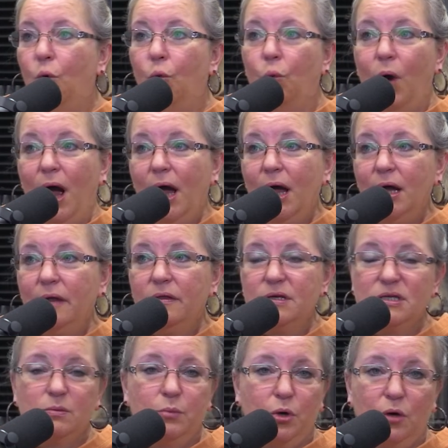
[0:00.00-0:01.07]
Why
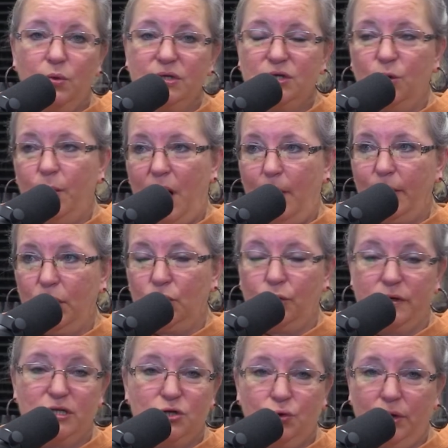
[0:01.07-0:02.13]
this book was so popular, or
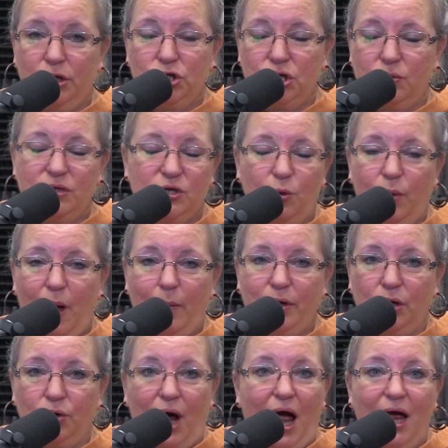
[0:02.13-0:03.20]
this trilogy was so
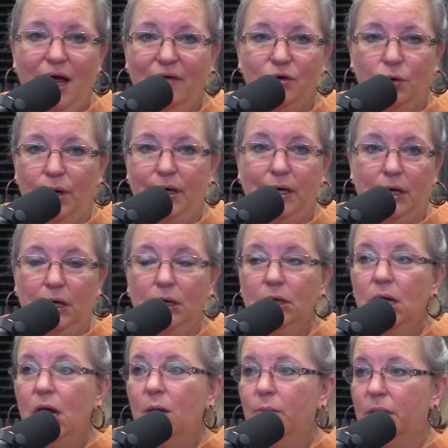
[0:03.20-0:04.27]
popular, I have no idea,
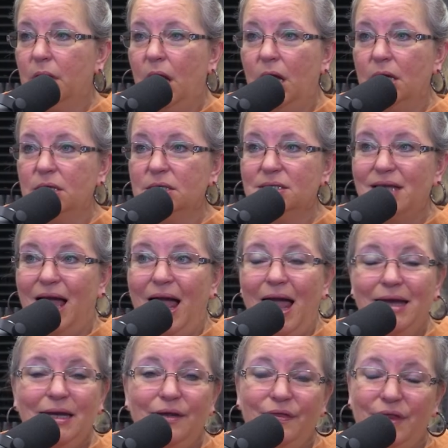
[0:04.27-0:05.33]
because I
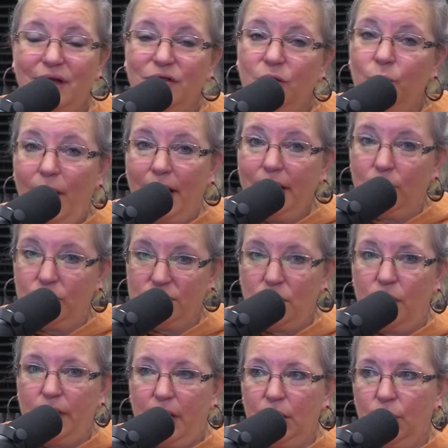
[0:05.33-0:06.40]
didn't think the writing was
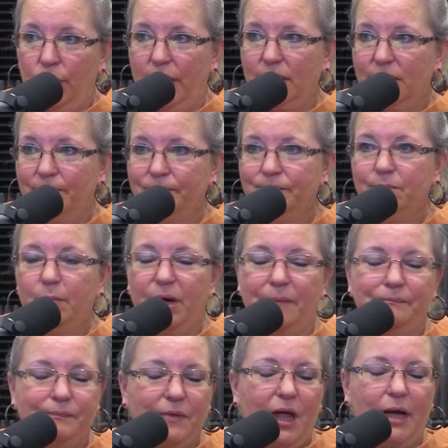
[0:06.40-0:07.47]
all that great.
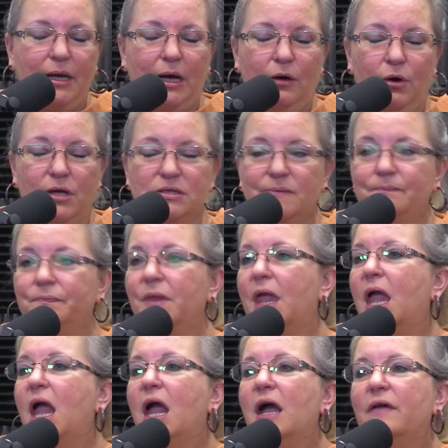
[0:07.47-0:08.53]
But I digress.
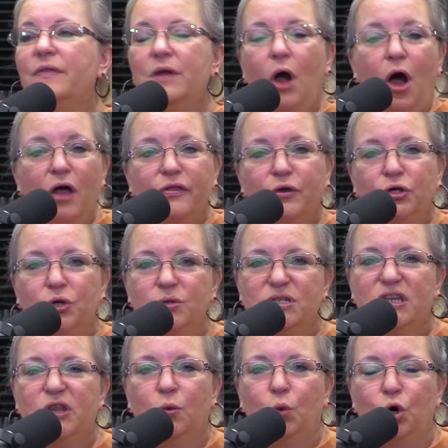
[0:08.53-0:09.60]
The author
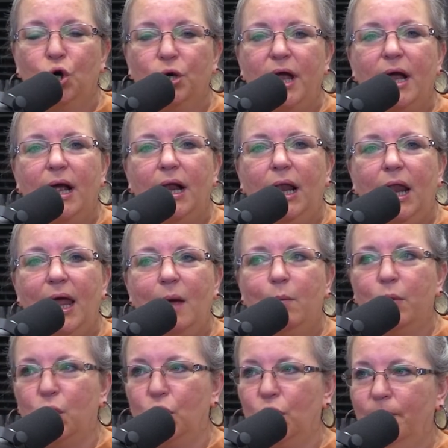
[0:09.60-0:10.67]
used the word
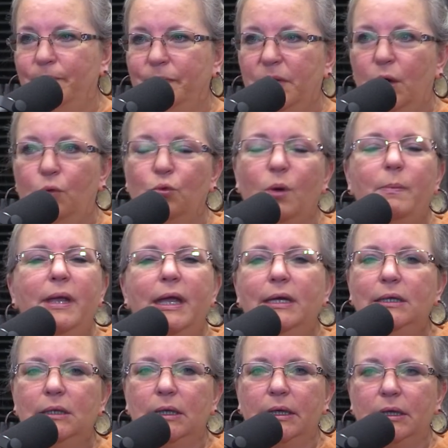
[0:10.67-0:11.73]
clamber
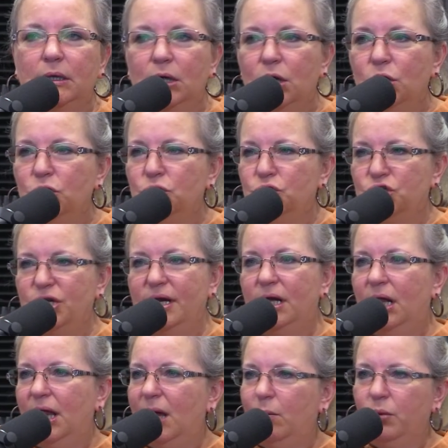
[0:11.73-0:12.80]
repeatedly. She
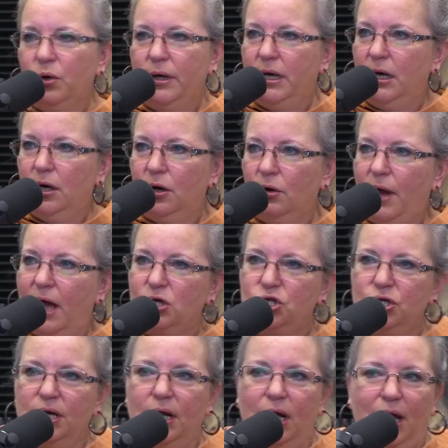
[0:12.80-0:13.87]
clambered here, and
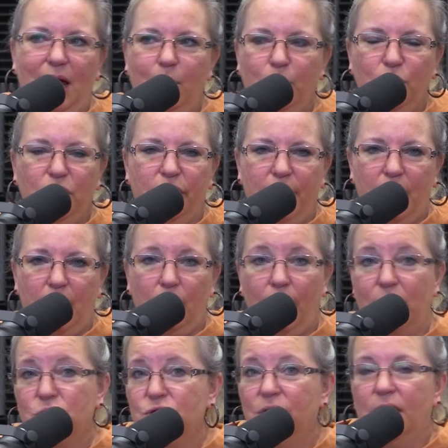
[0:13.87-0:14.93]
she clambered there,
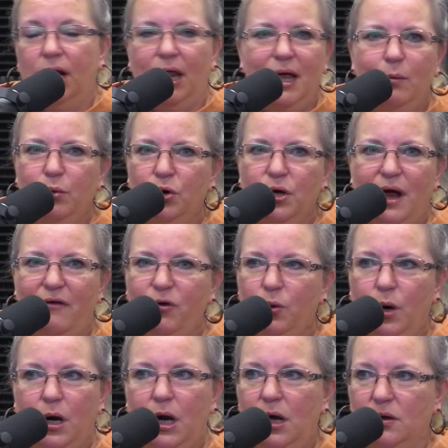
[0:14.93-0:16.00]
and she clambered
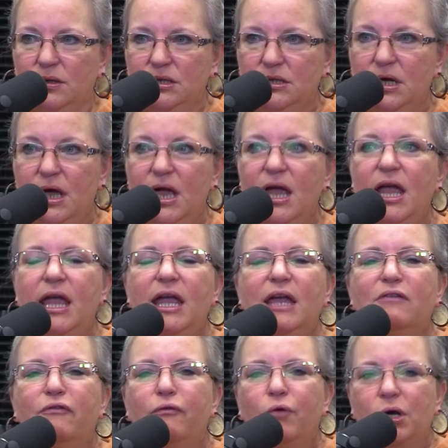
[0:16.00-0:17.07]
everywhere else.
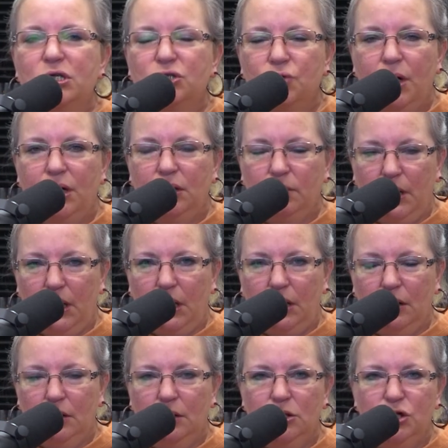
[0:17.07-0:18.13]
It frustrated
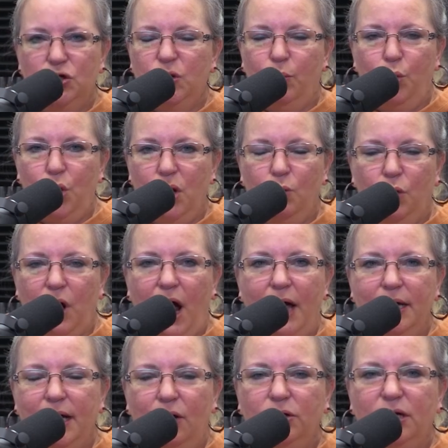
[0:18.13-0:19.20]
me to the point where I
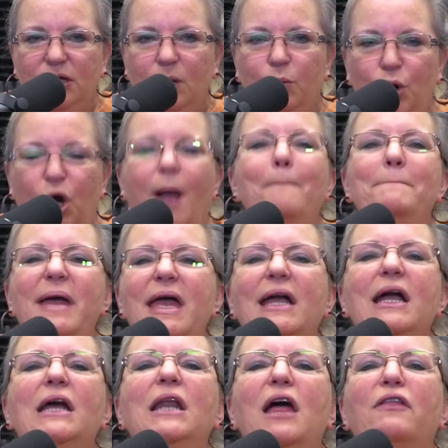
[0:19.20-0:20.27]
yelled at the book,
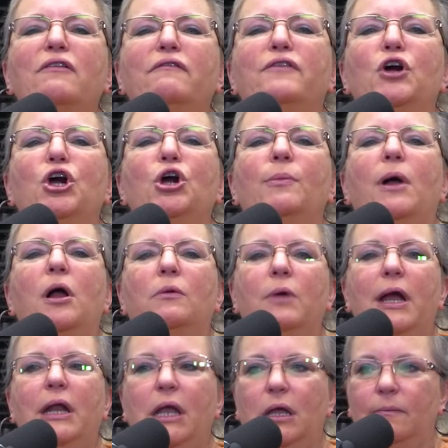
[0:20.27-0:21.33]
"Pick another verb
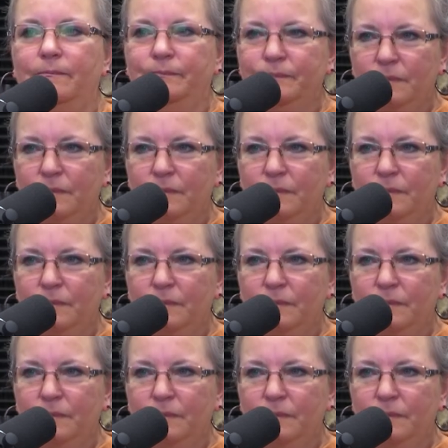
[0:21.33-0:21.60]
already."